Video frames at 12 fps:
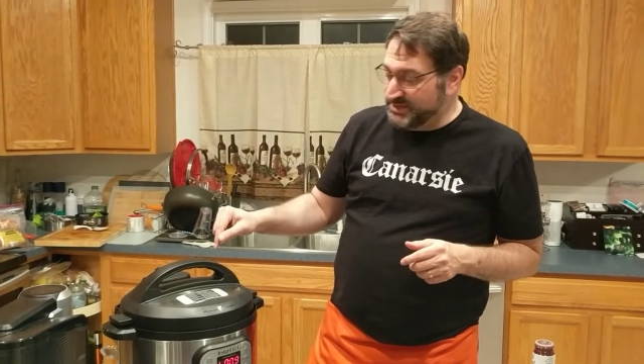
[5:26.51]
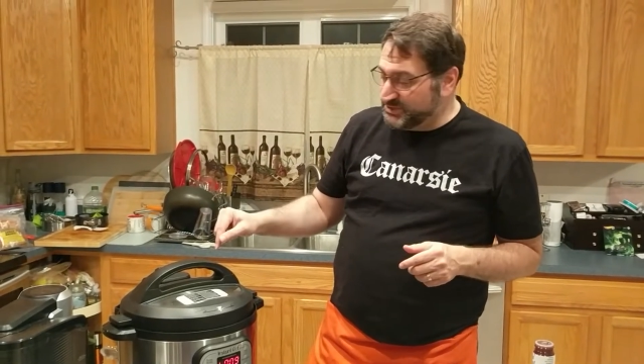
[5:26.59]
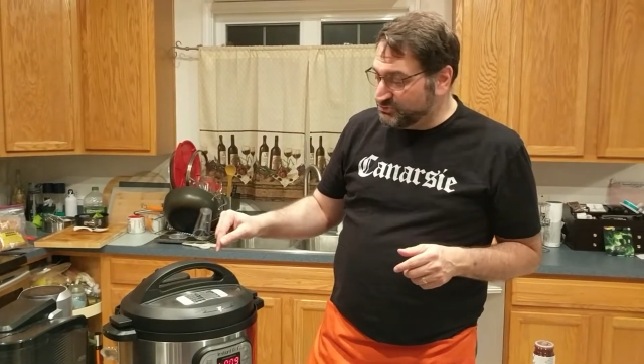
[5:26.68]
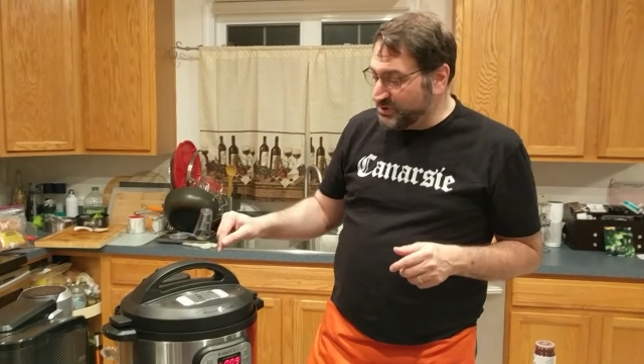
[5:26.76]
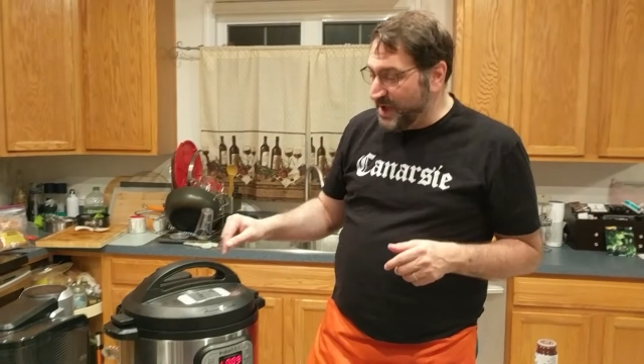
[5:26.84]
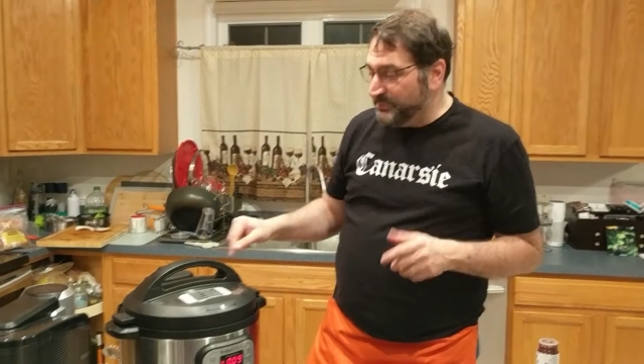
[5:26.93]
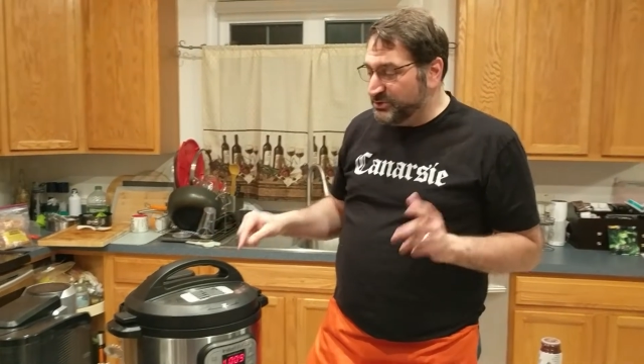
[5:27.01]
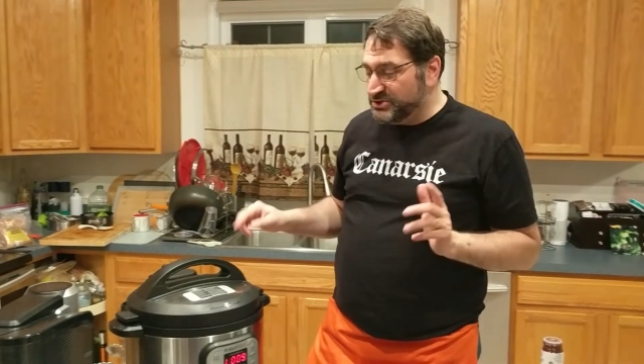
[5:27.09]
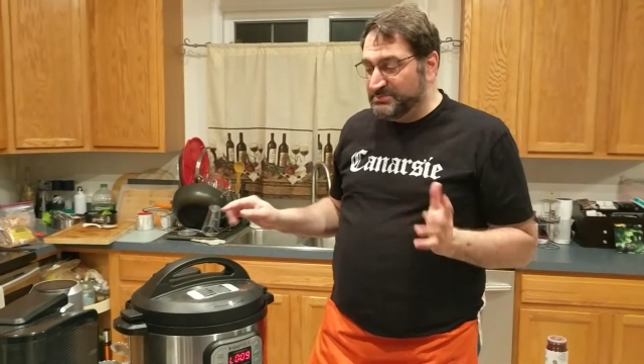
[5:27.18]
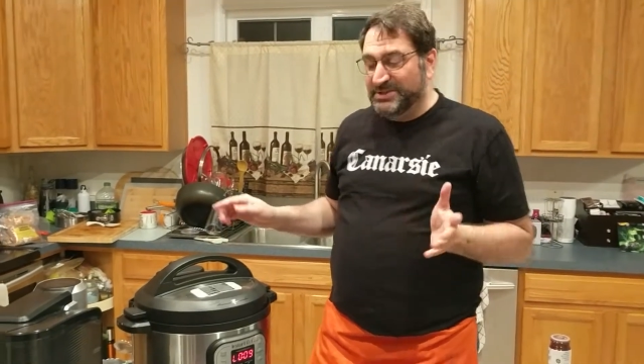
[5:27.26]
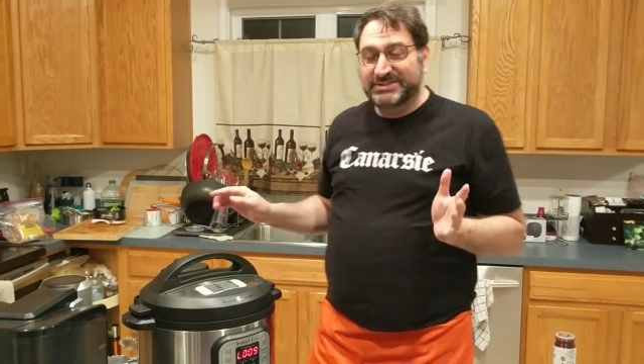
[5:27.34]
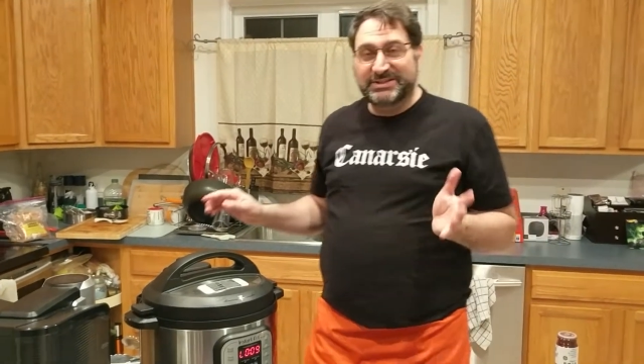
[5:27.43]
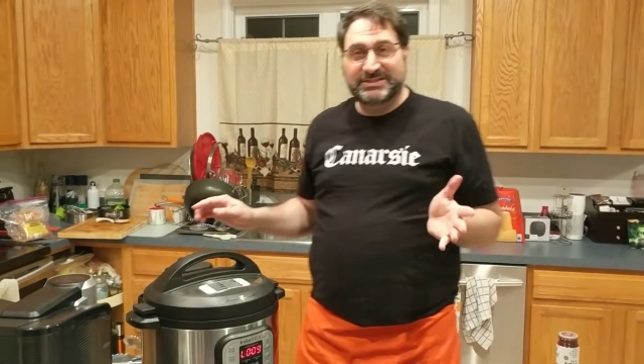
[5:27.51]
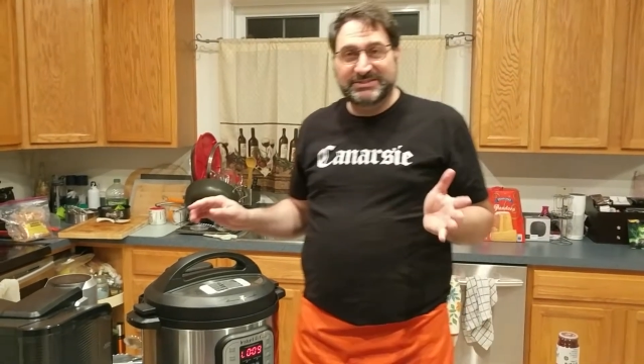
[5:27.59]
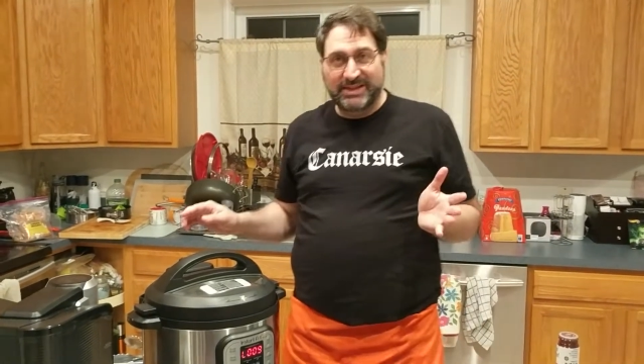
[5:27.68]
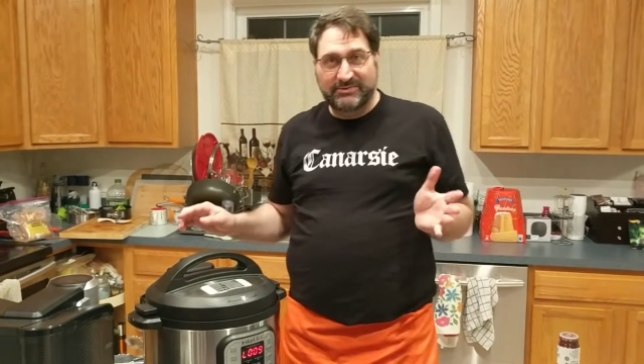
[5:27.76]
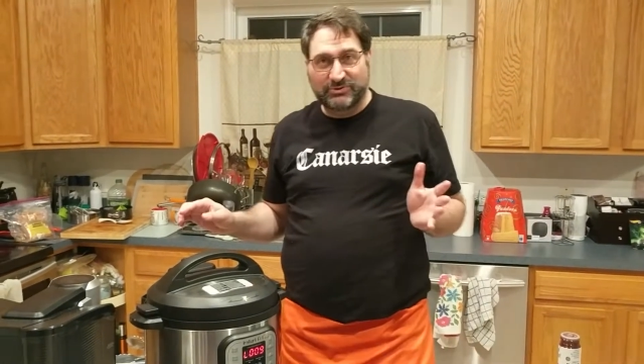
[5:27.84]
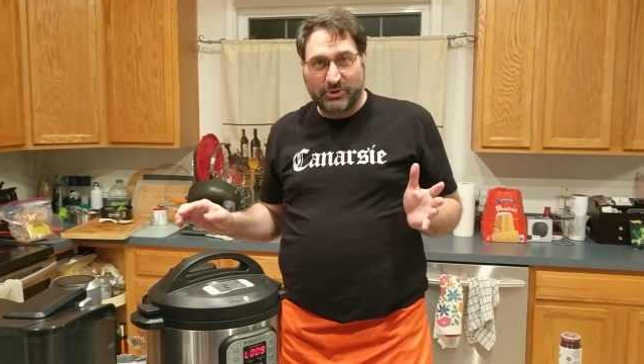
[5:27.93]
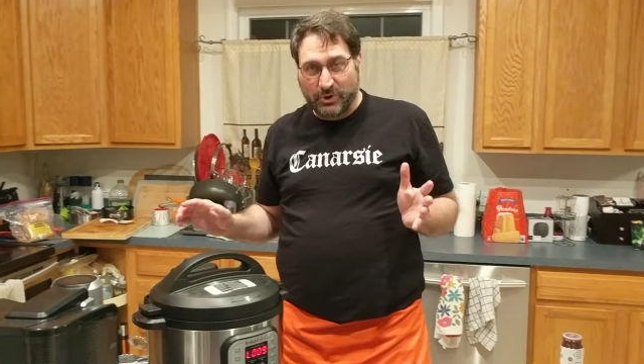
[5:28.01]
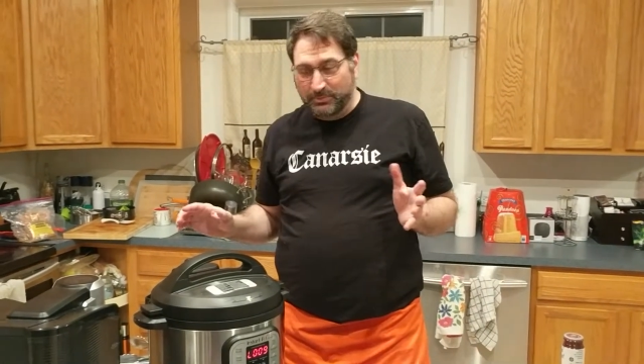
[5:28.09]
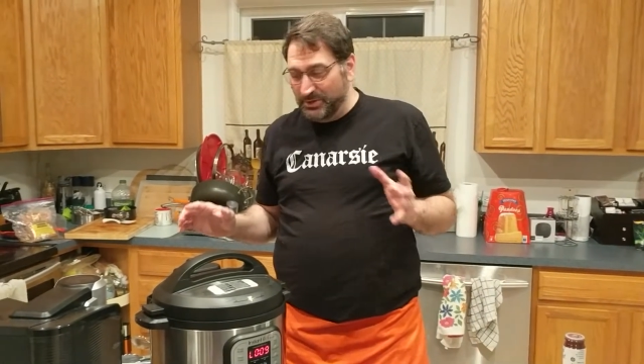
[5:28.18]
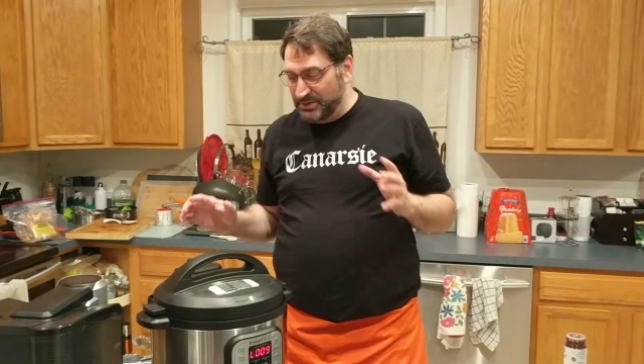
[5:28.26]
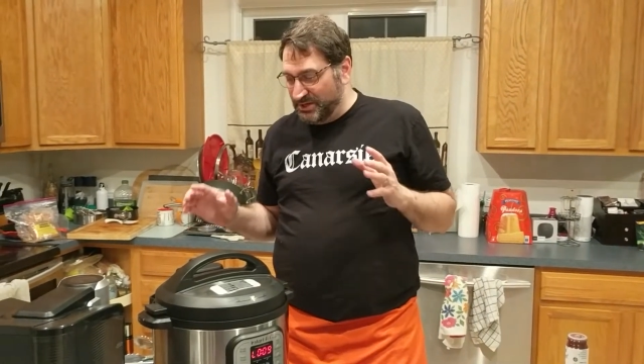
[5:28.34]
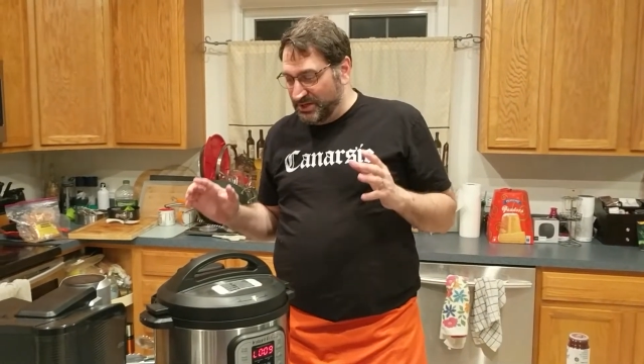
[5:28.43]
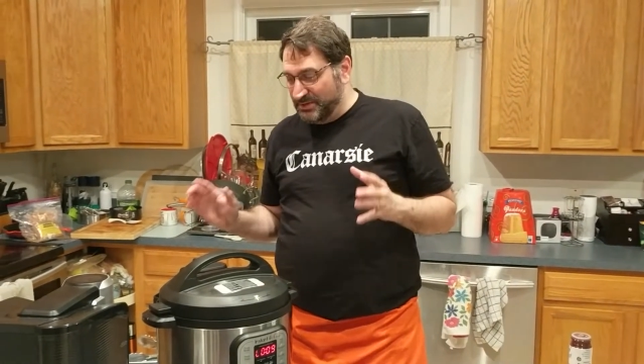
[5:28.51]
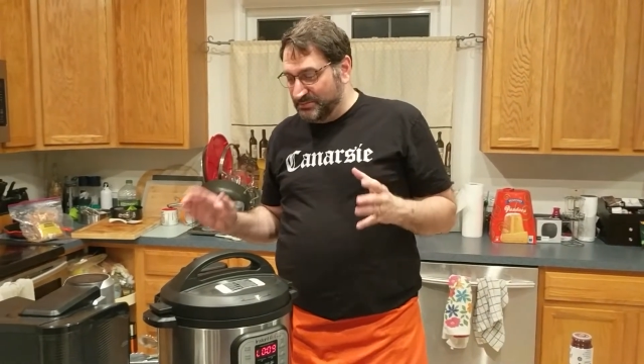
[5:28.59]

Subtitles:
has dropped, which means it is safe to open